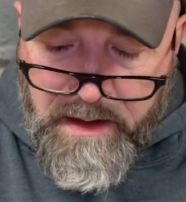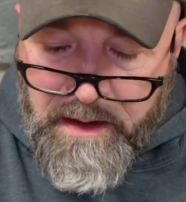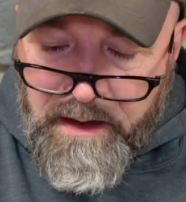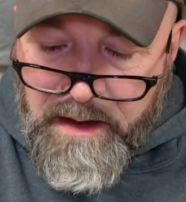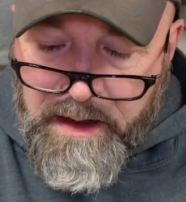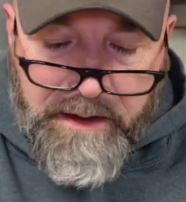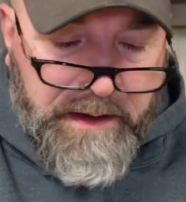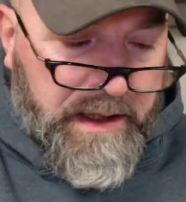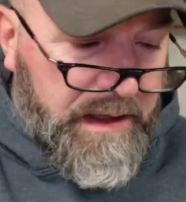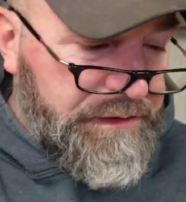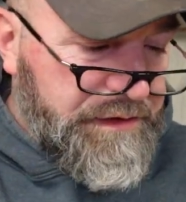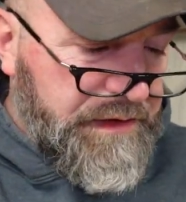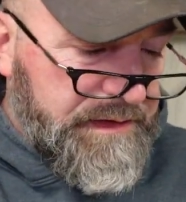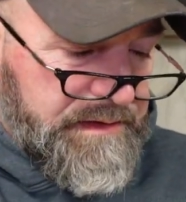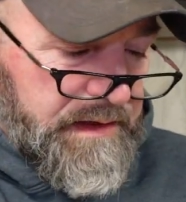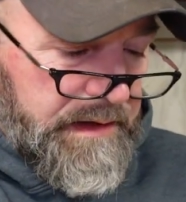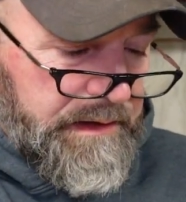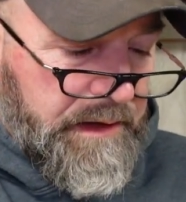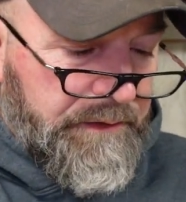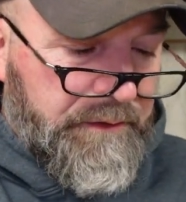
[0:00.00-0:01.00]
and then
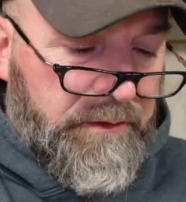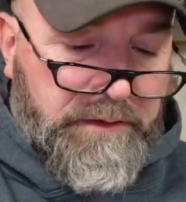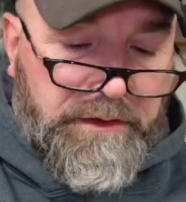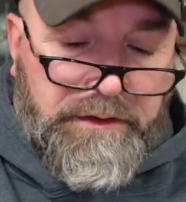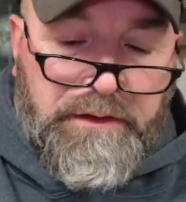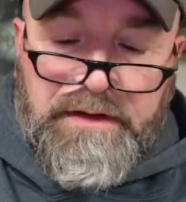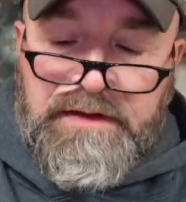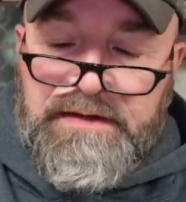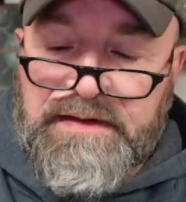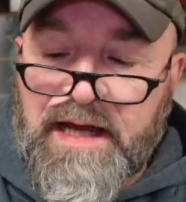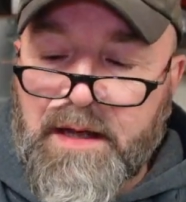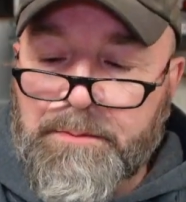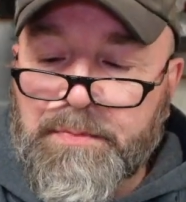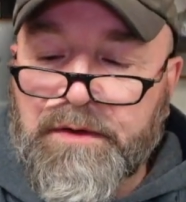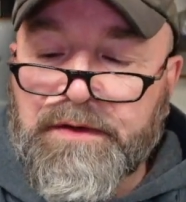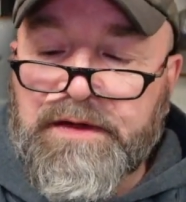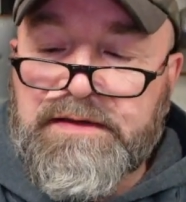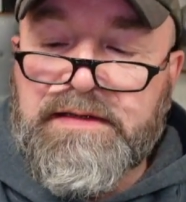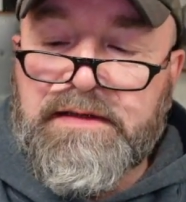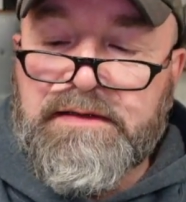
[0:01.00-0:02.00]
just another little
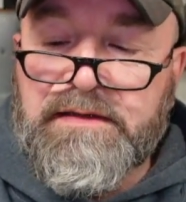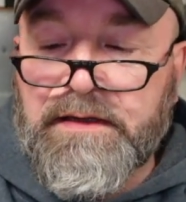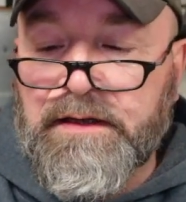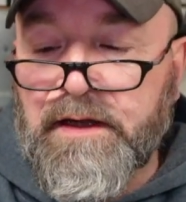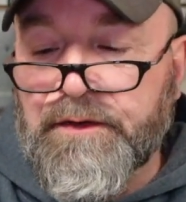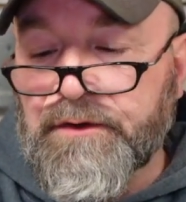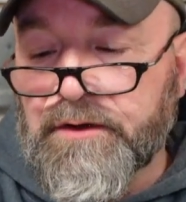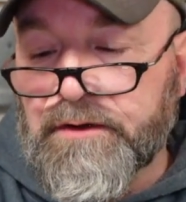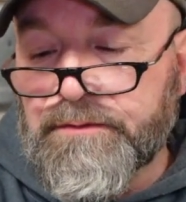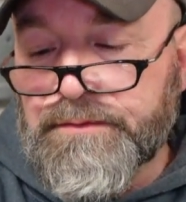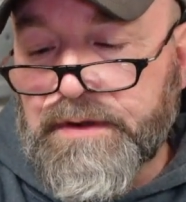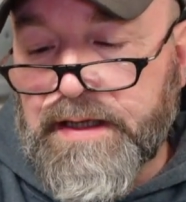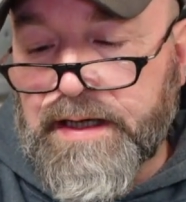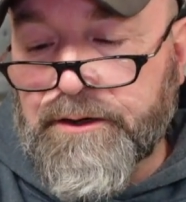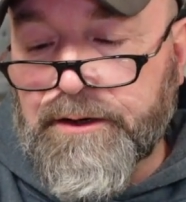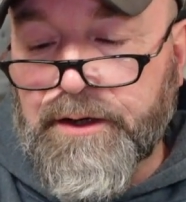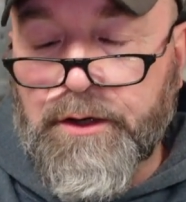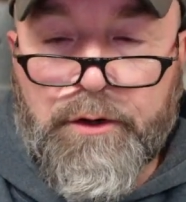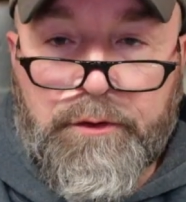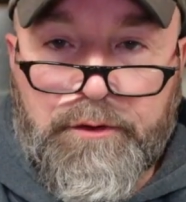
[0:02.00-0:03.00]
example. This is another, I
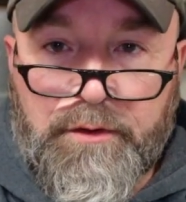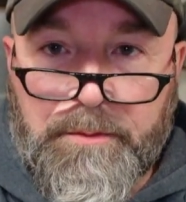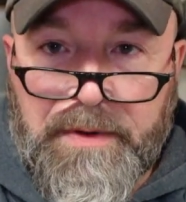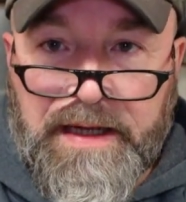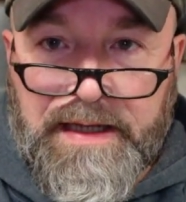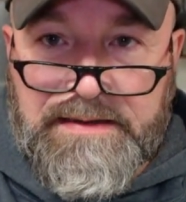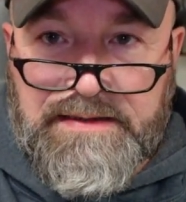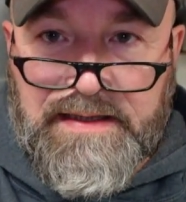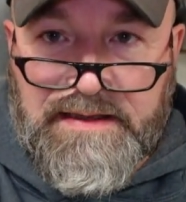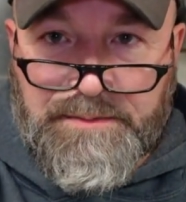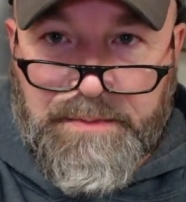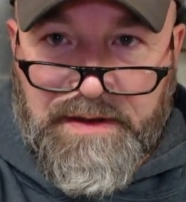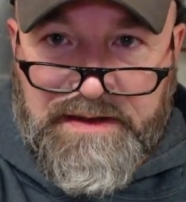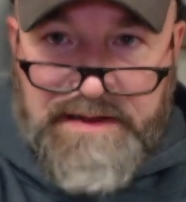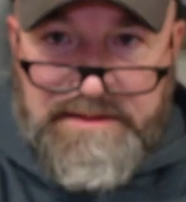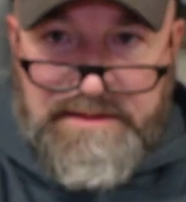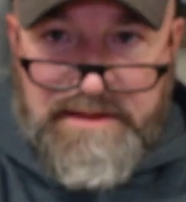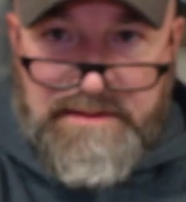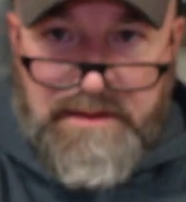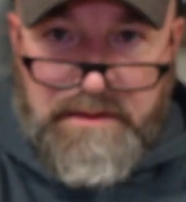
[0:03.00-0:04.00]
don't even know who makes this, but
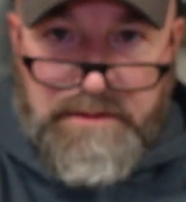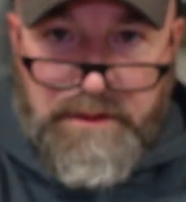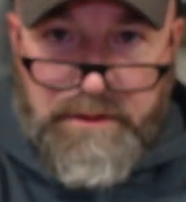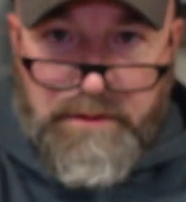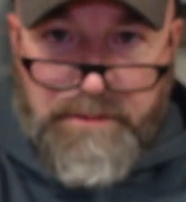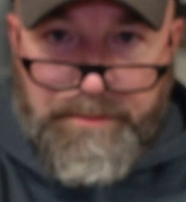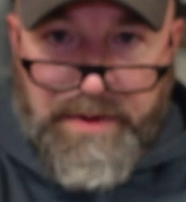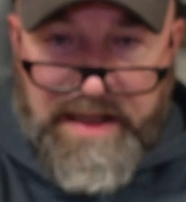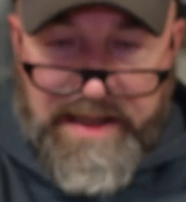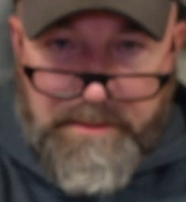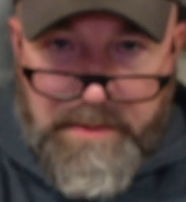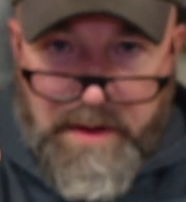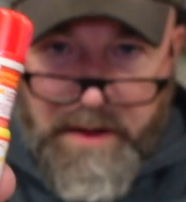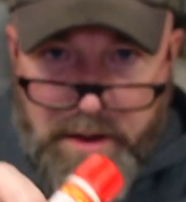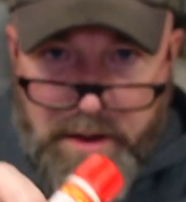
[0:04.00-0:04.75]
this is a little like